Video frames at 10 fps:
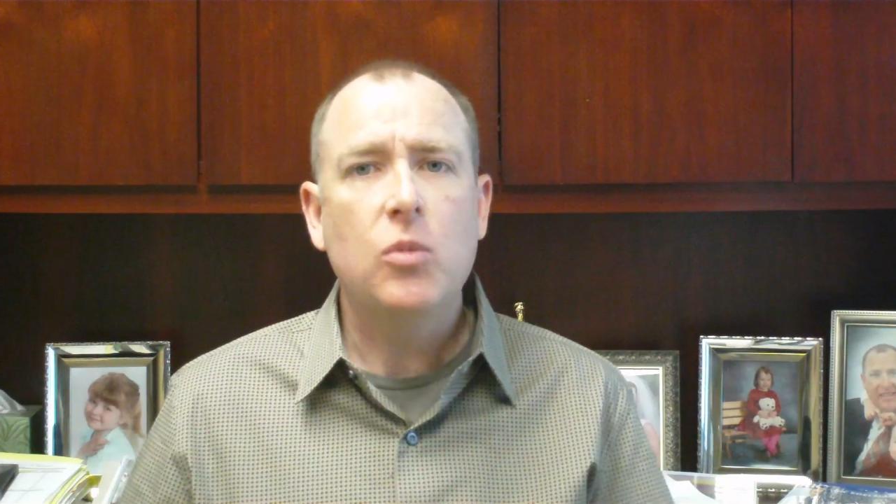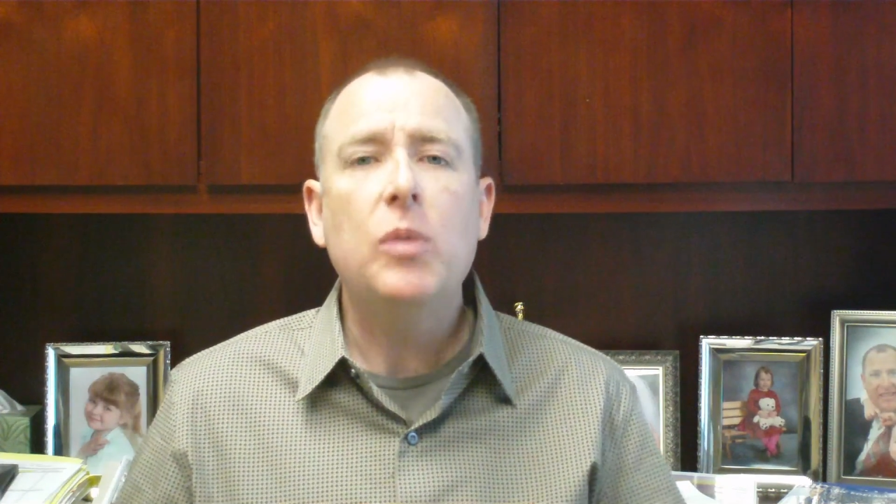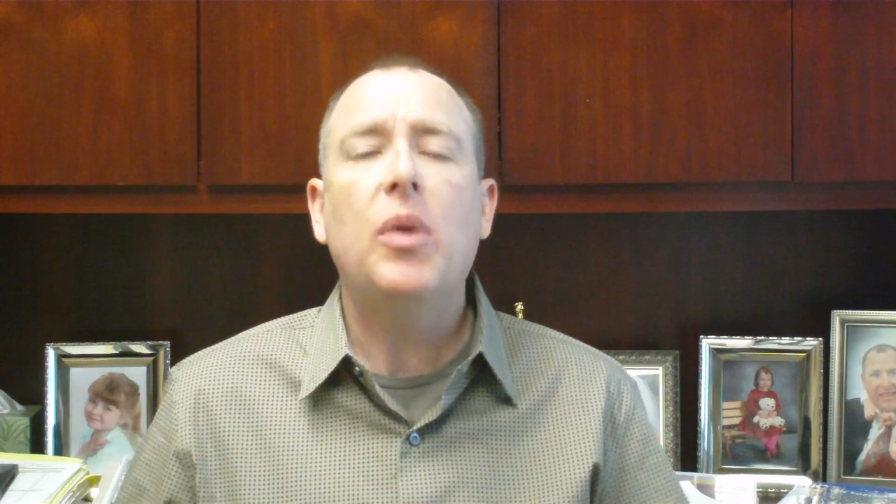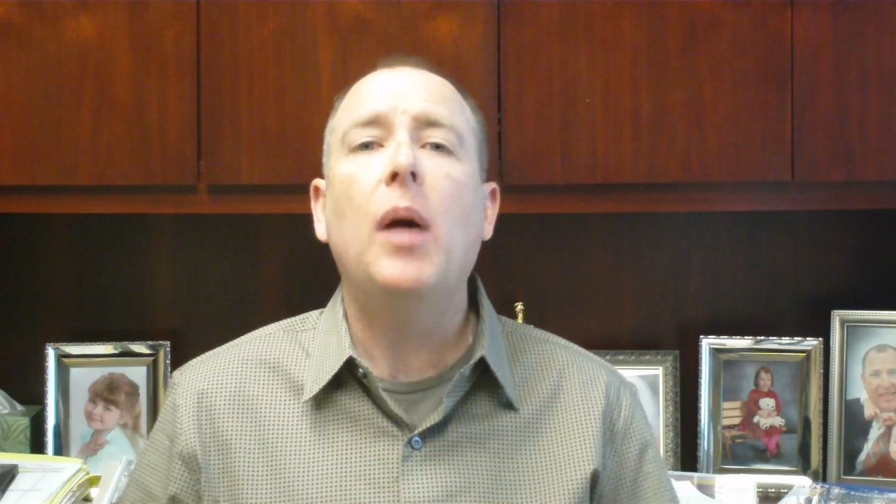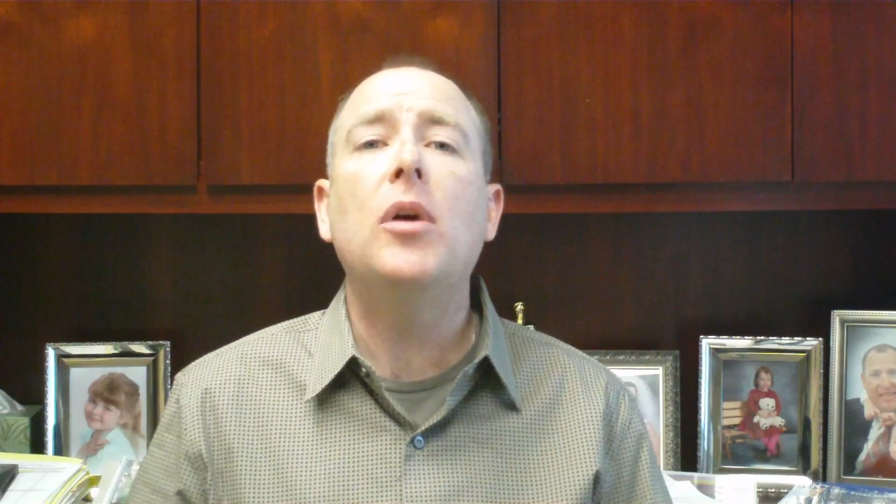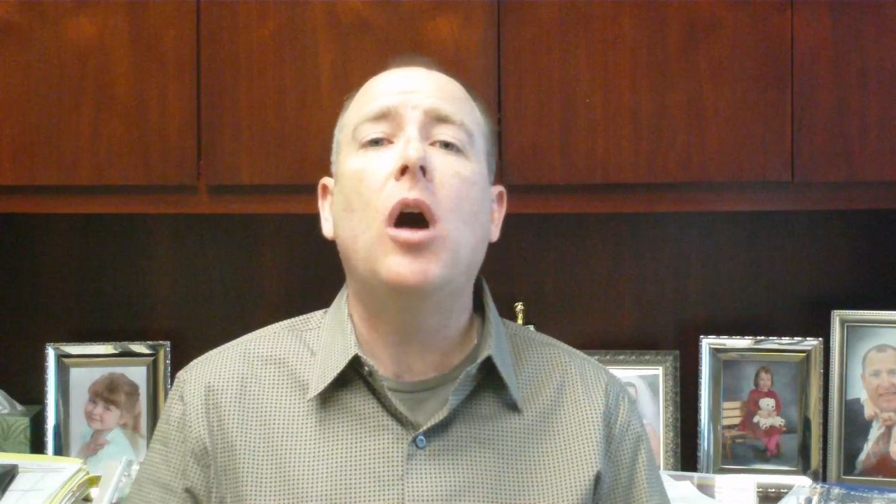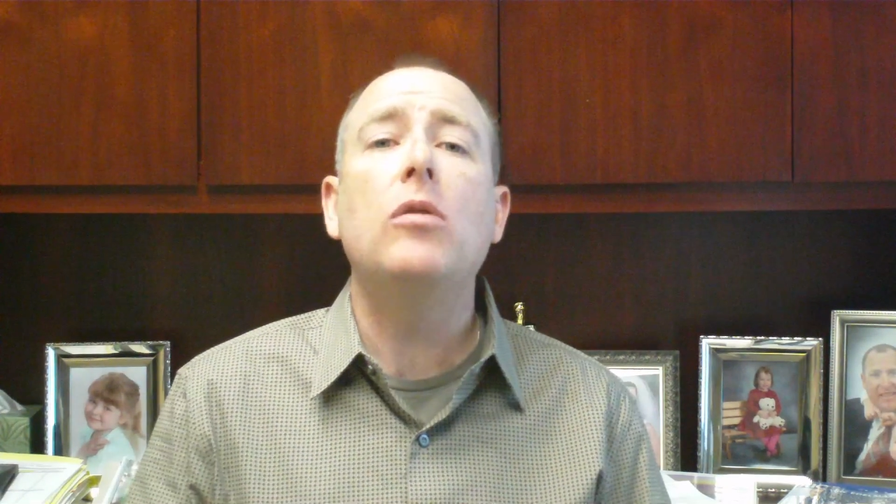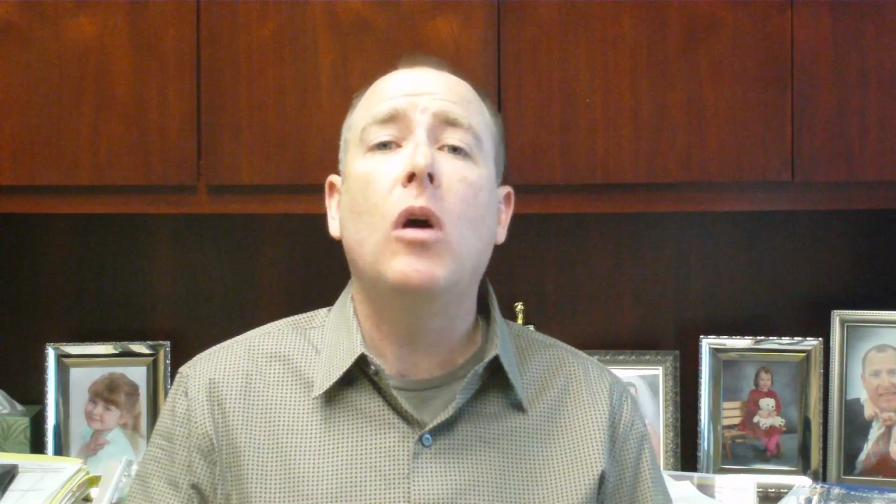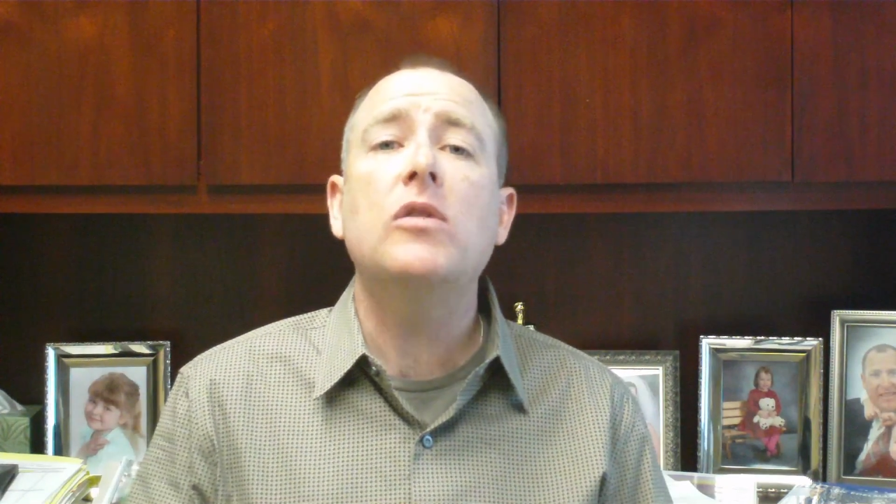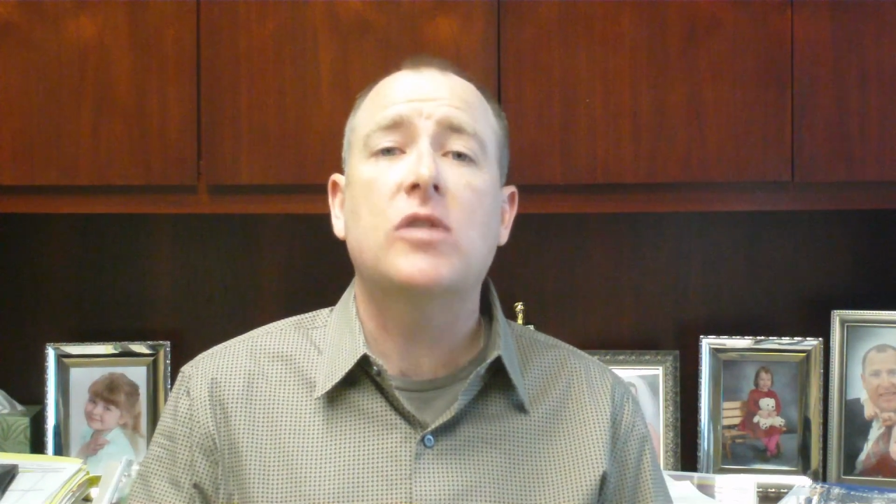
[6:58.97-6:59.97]
And we probably
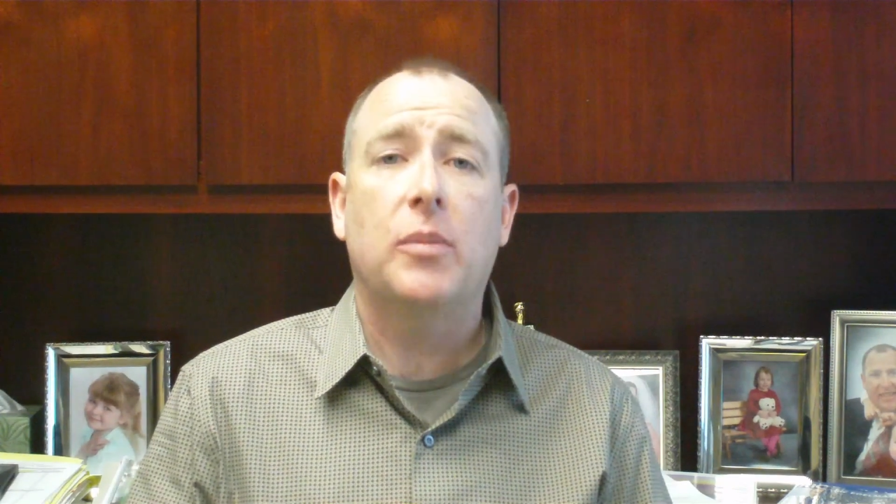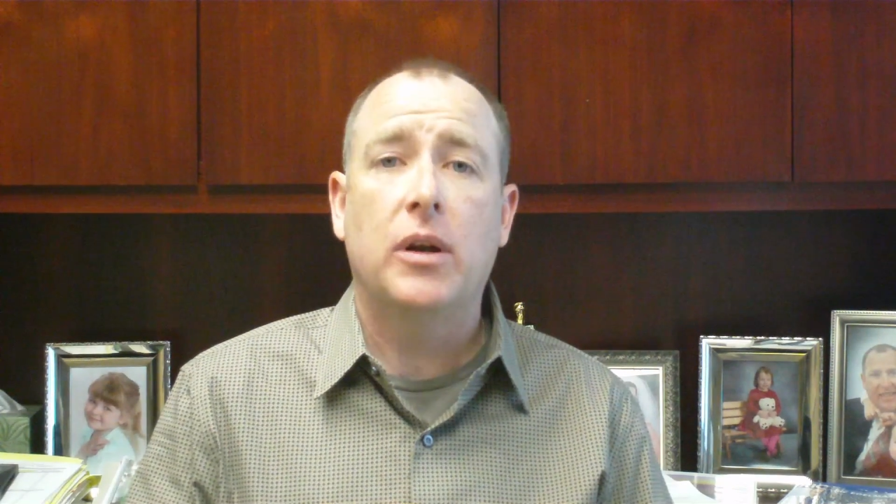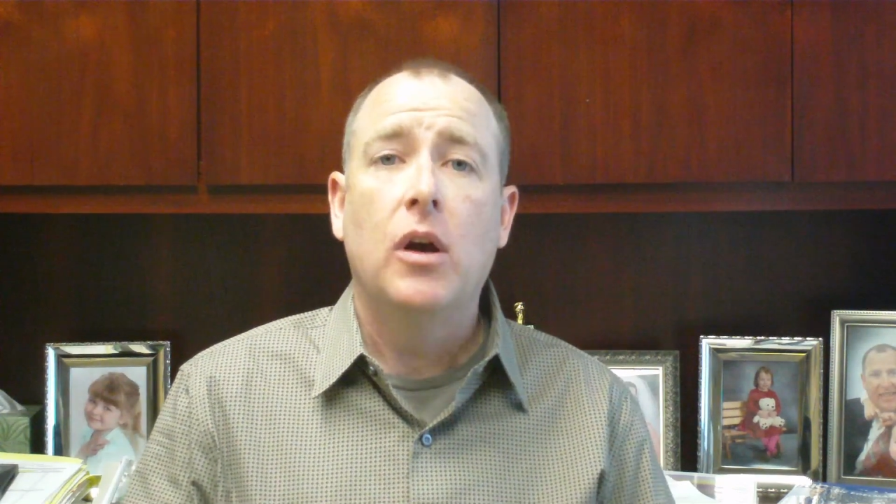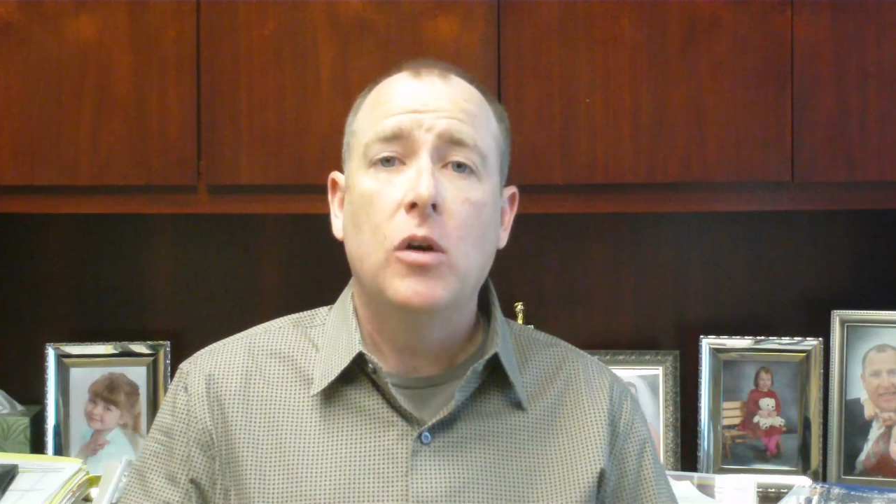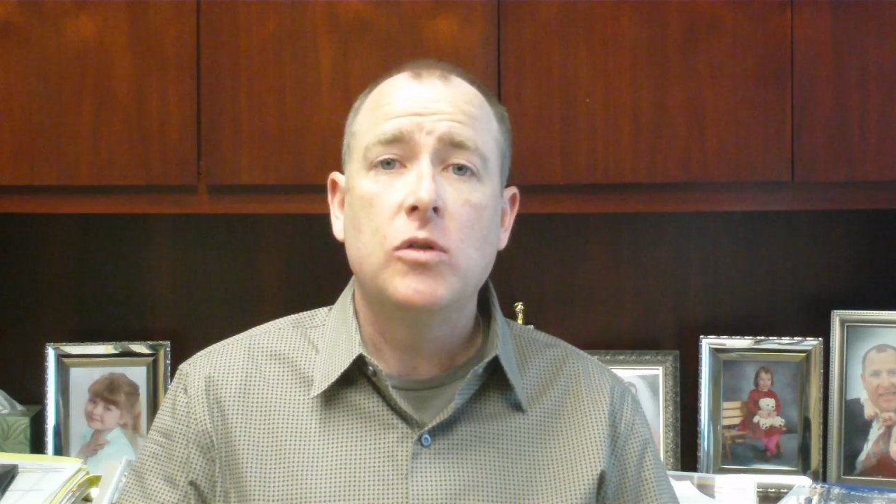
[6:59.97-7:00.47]
all know someone